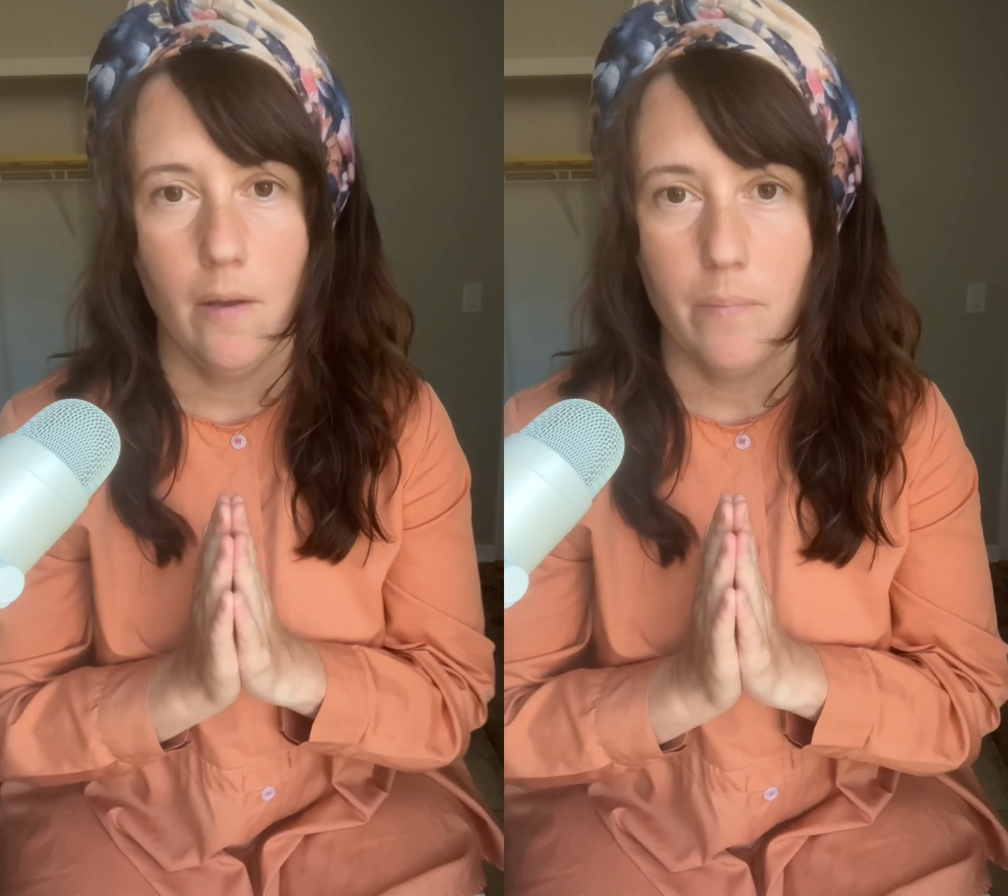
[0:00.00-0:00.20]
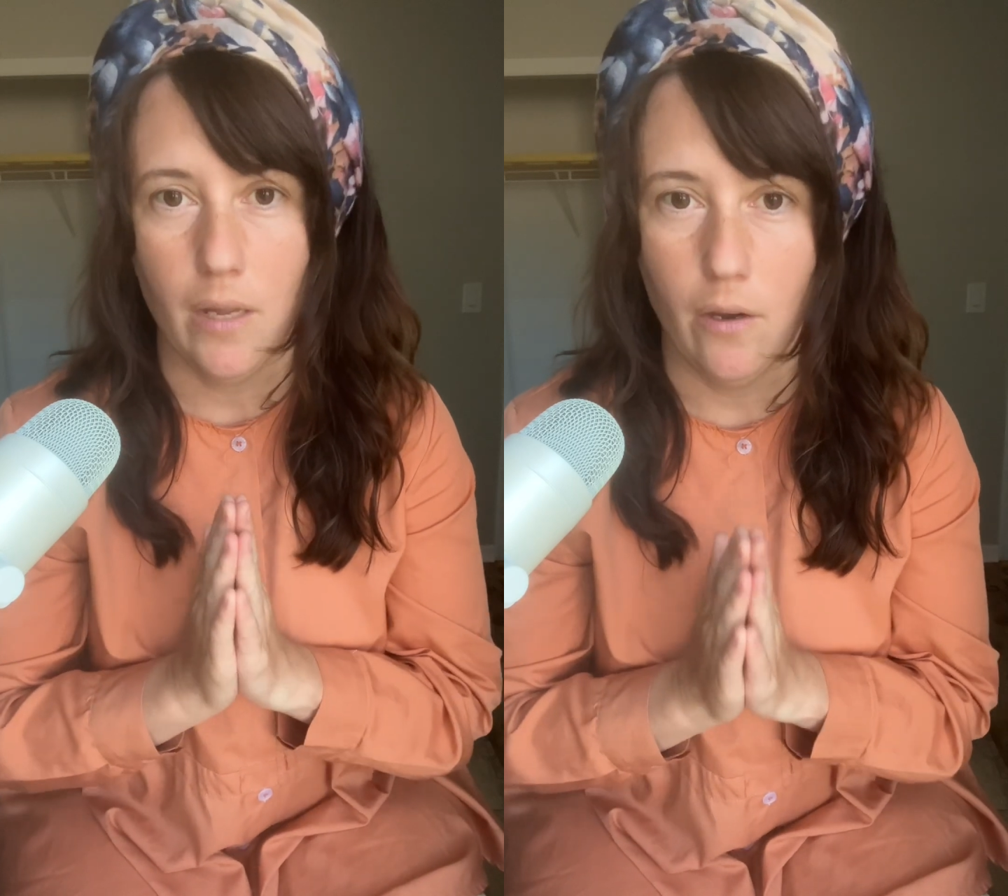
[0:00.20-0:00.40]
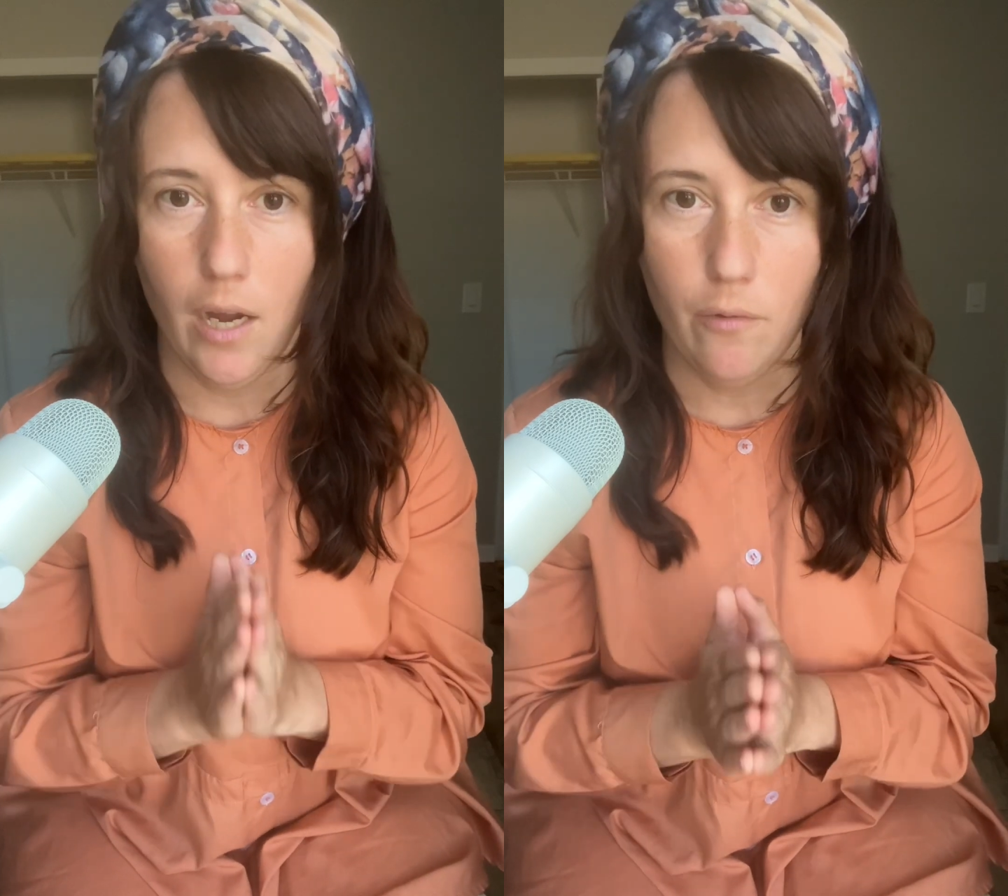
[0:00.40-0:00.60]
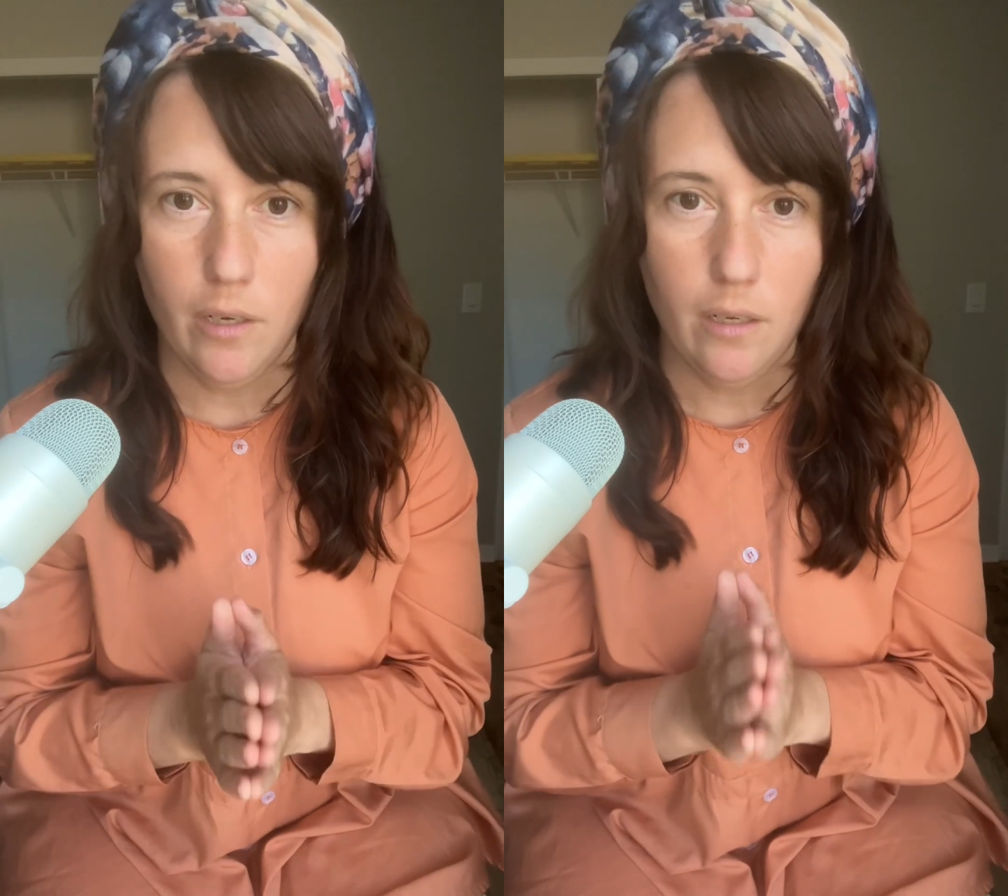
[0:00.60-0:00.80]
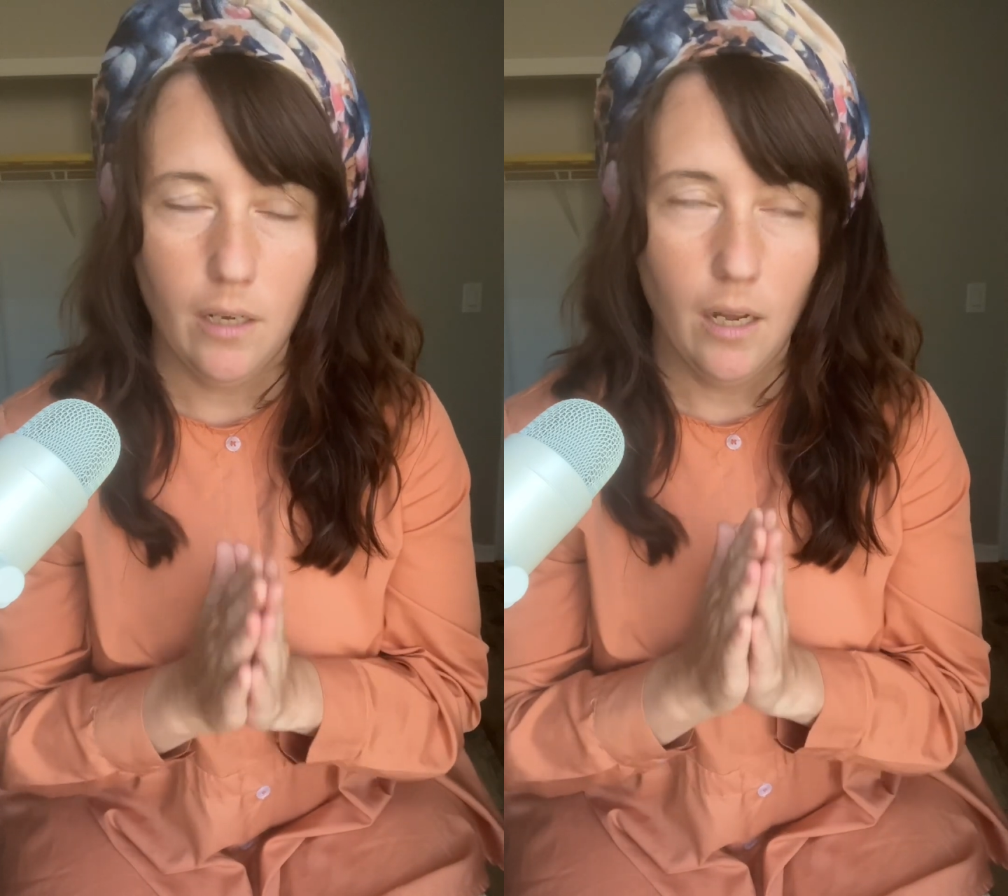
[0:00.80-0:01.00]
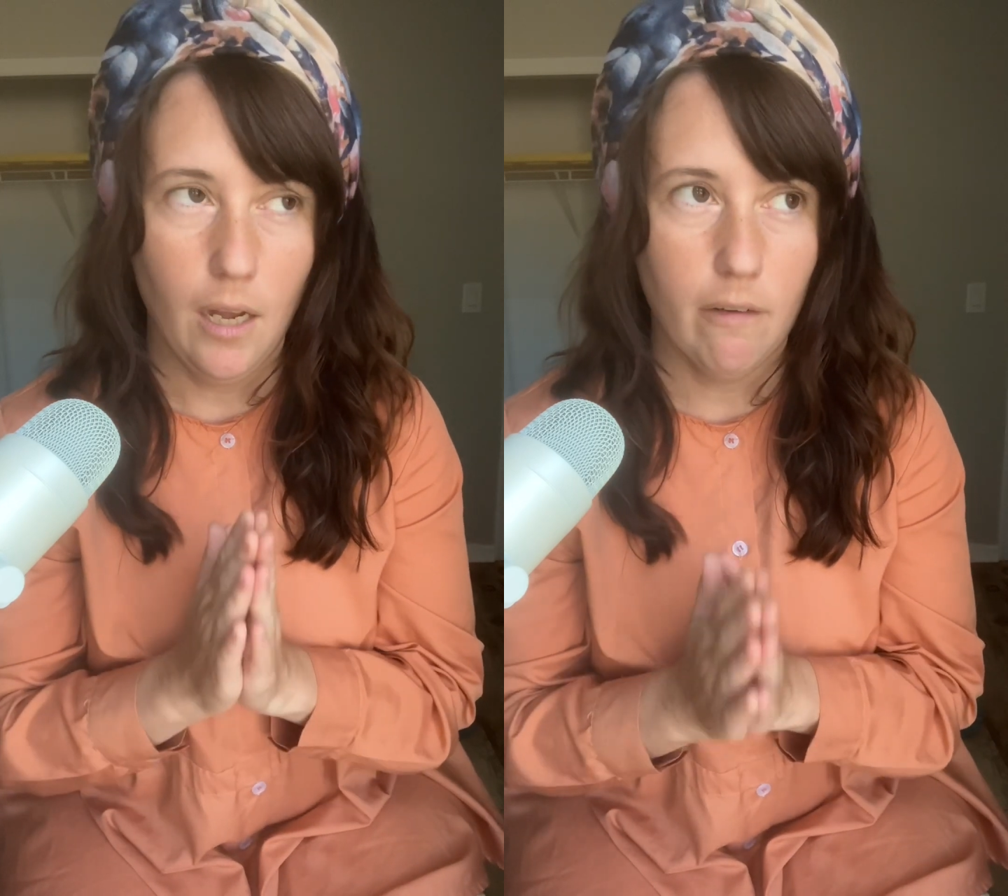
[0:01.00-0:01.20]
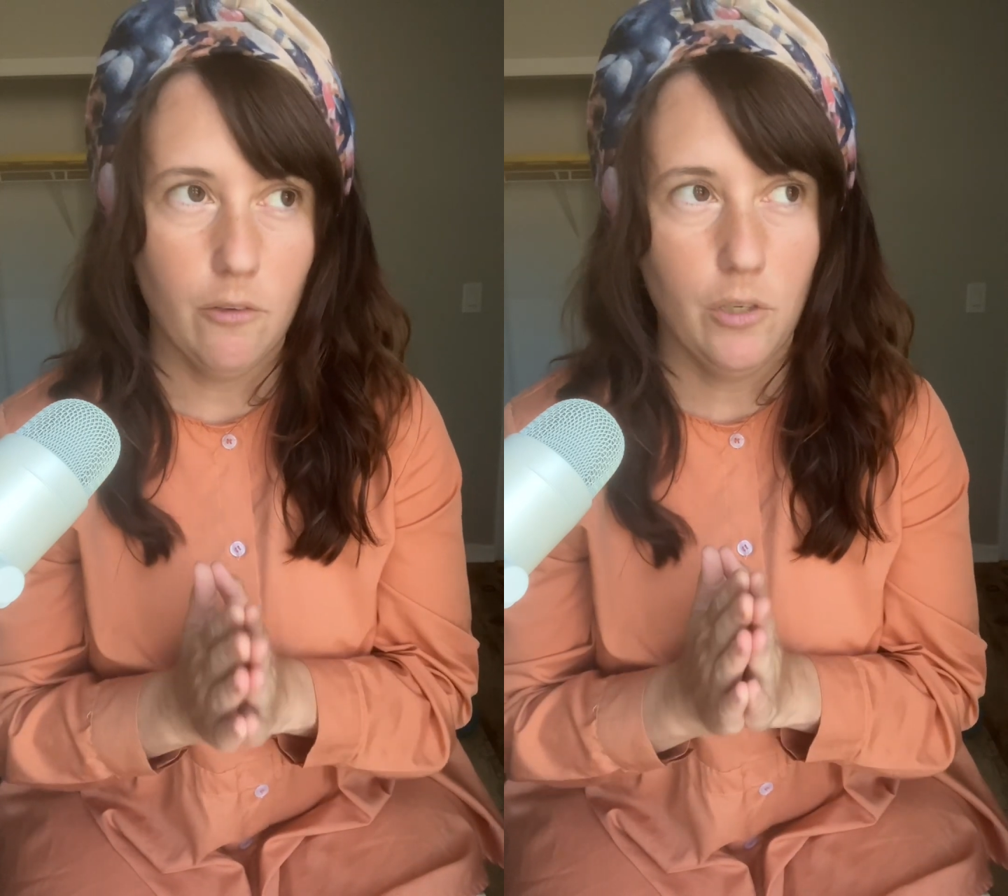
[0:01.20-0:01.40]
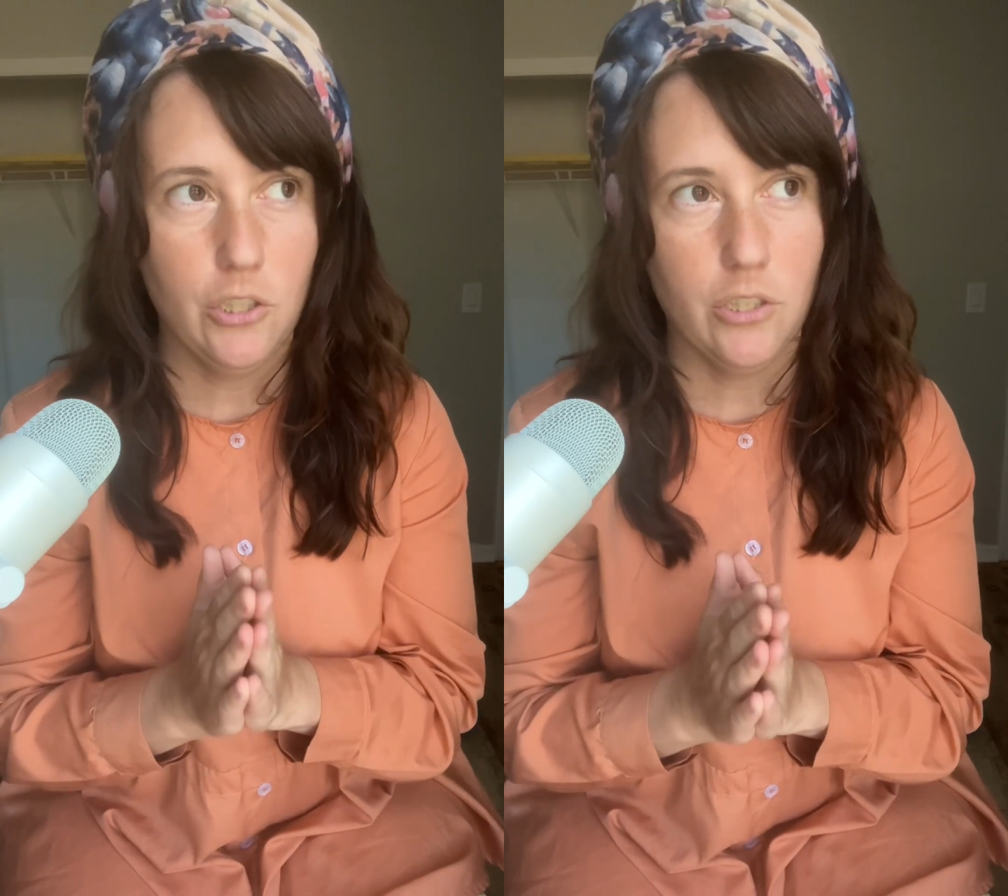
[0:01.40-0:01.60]
Now I want
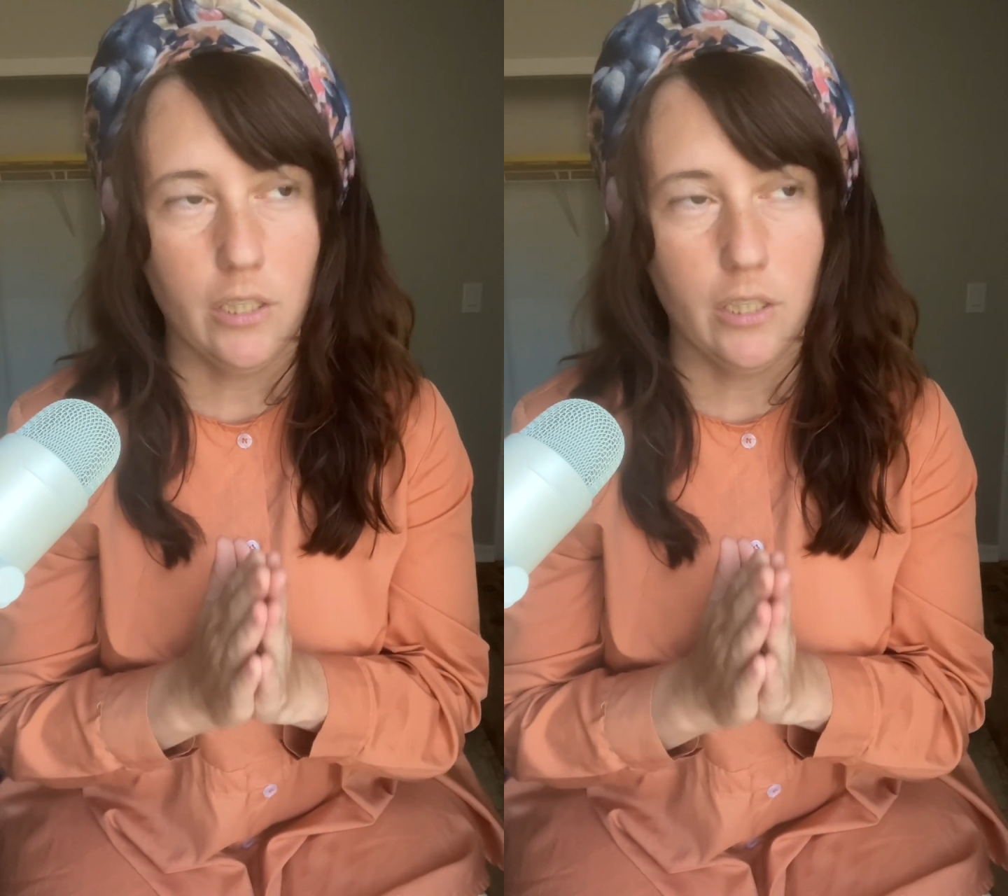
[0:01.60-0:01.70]
everyone just